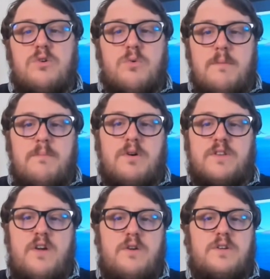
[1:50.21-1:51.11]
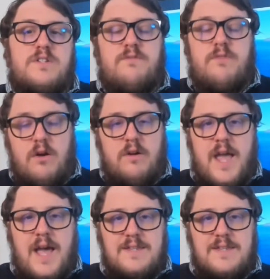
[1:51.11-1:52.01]
QuickBooks focused
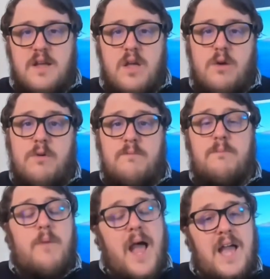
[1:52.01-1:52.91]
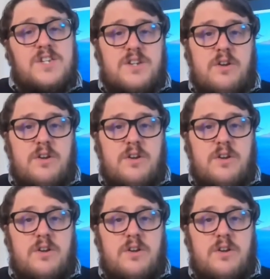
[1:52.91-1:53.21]
vlogcast with Ash,